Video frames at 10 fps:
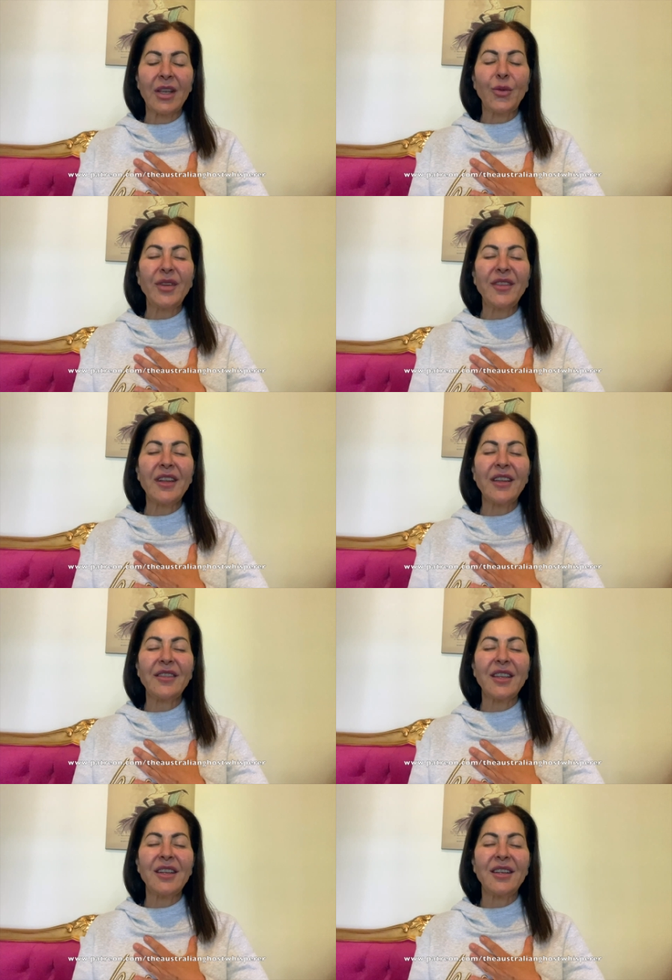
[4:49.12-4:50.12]
we set
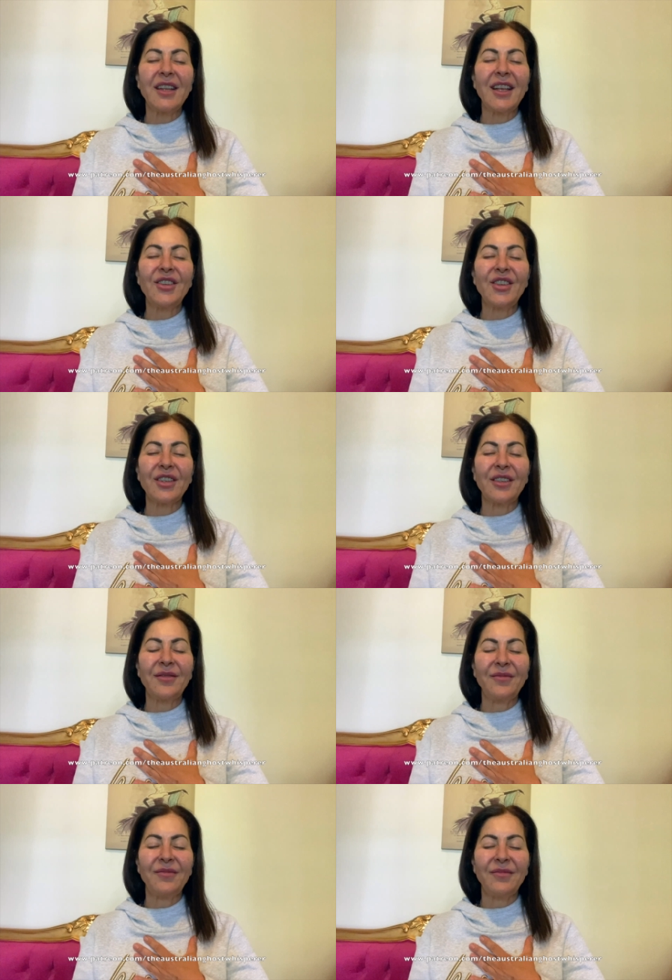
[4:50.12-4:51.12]
the
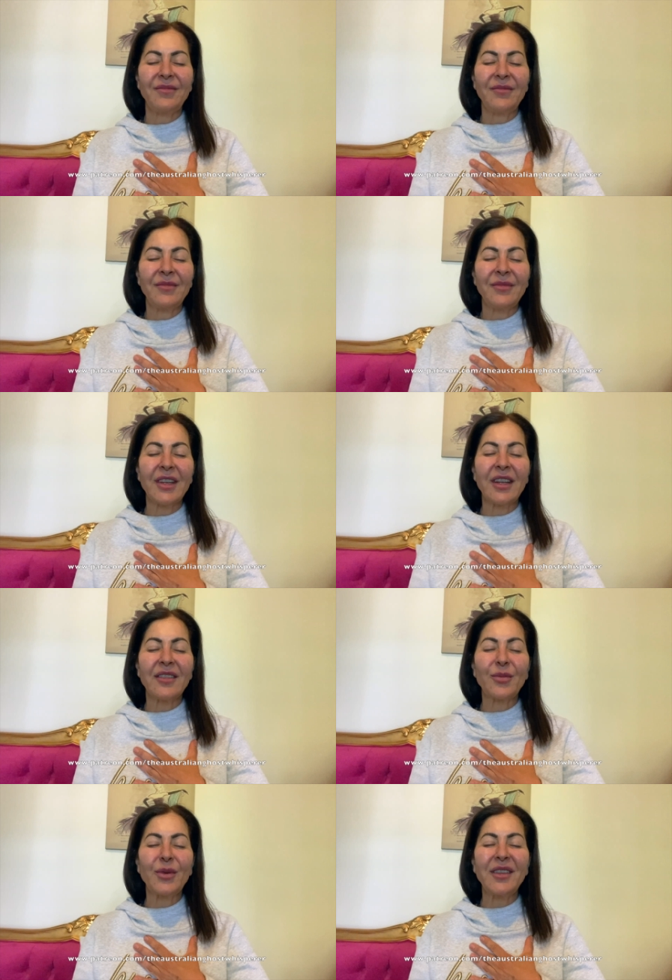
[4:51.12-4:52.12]
intention that
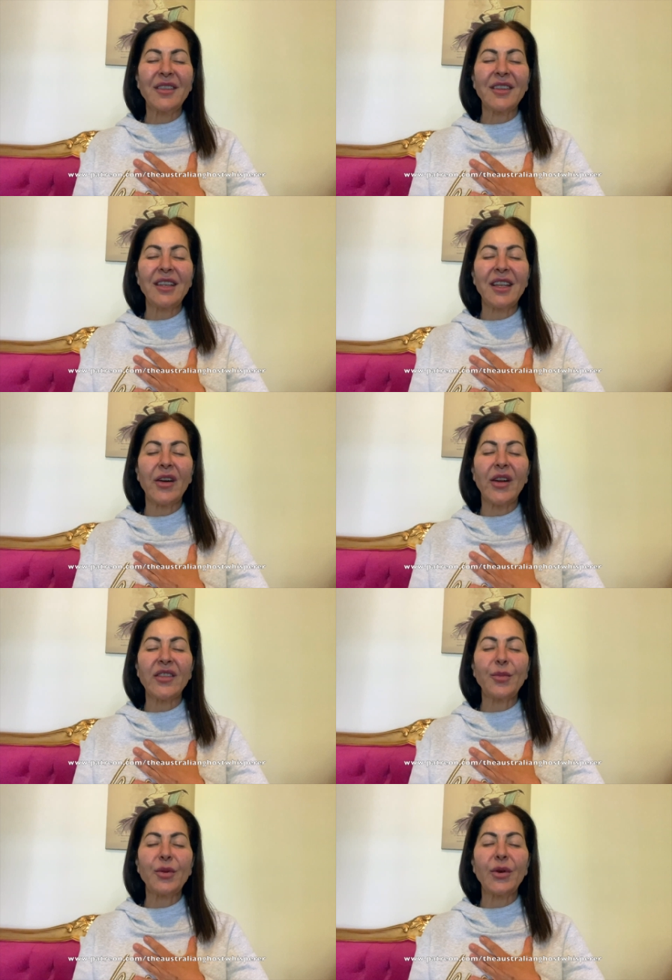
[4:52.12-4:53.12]
as we sit here
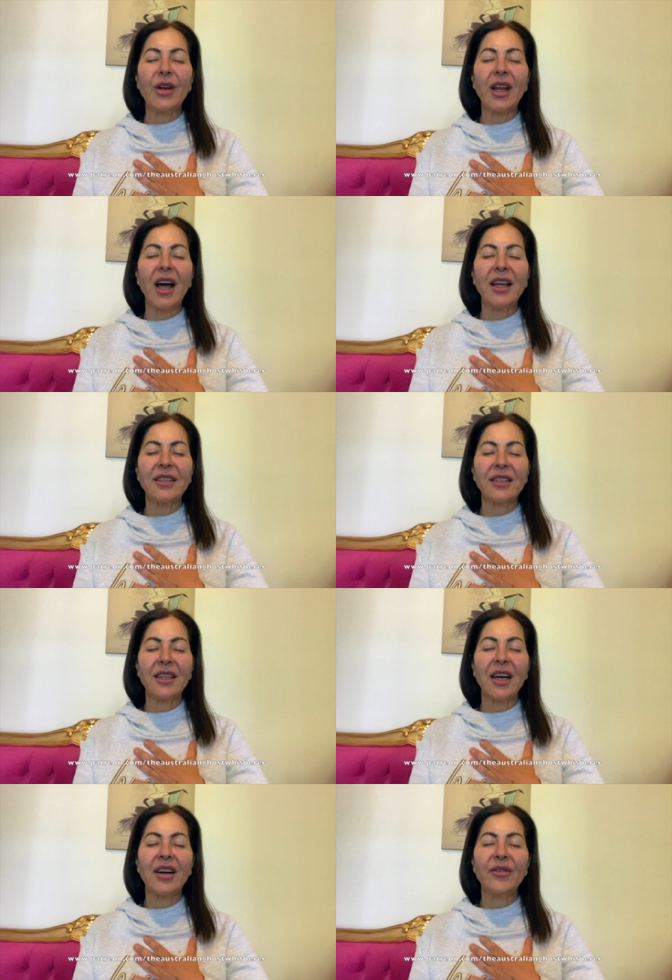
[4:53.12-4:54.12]
as pure light
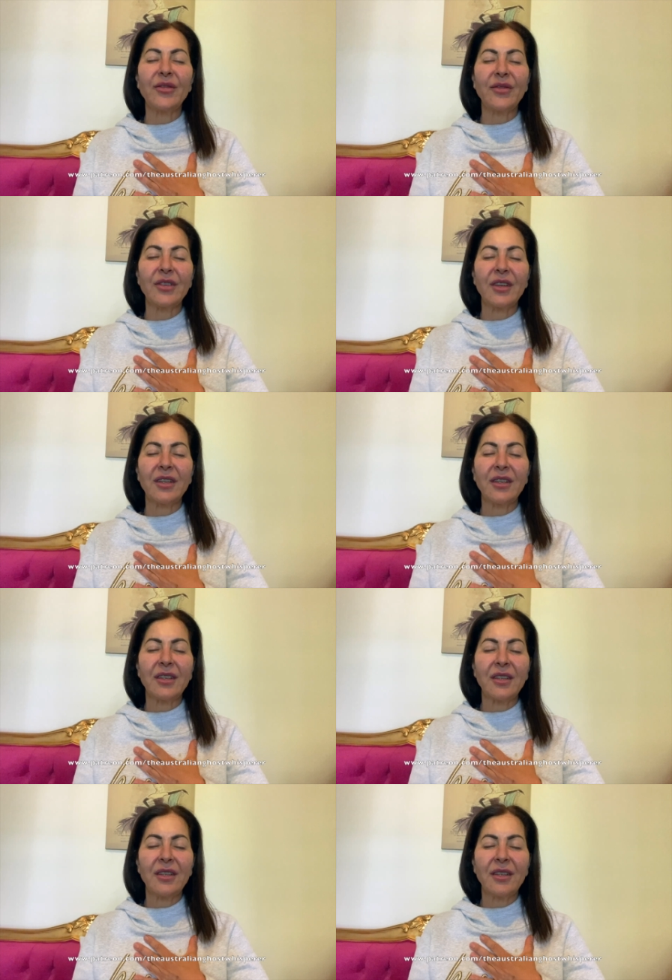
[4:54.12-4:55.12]

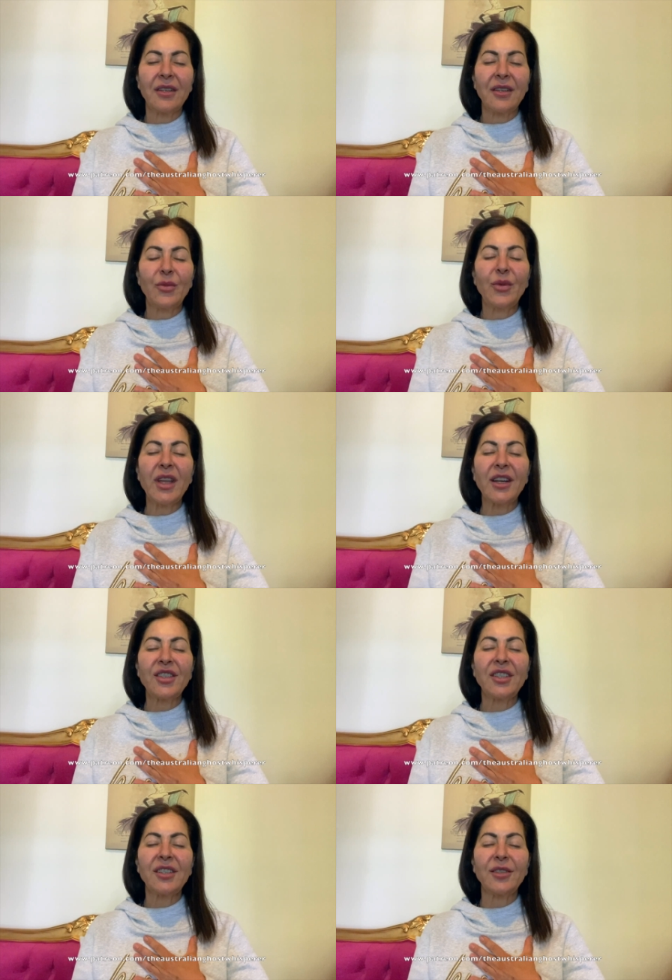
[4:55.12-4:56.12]
love, we are
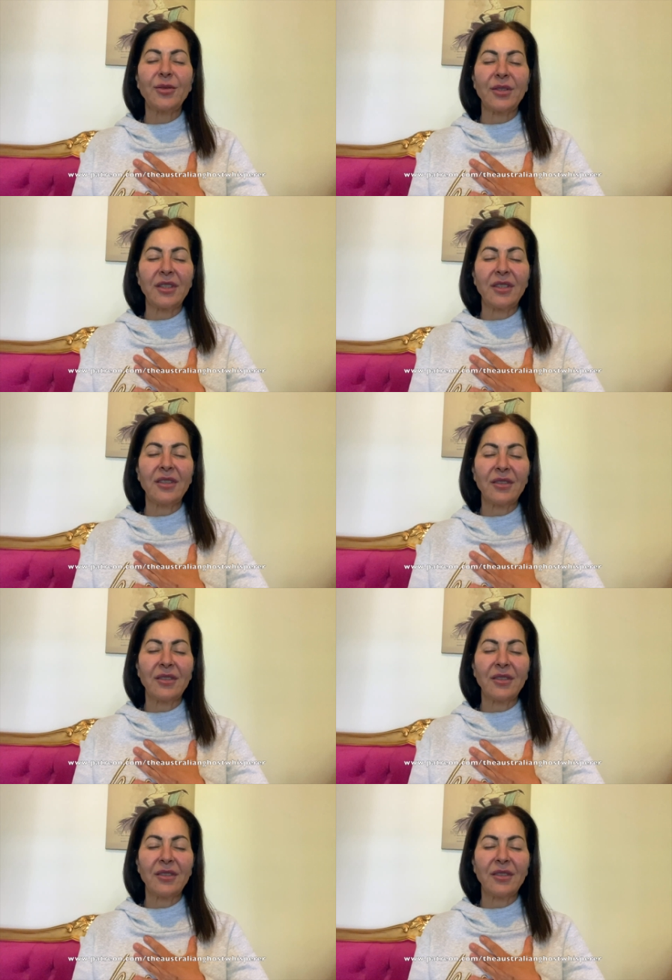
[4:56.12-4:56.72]
shielded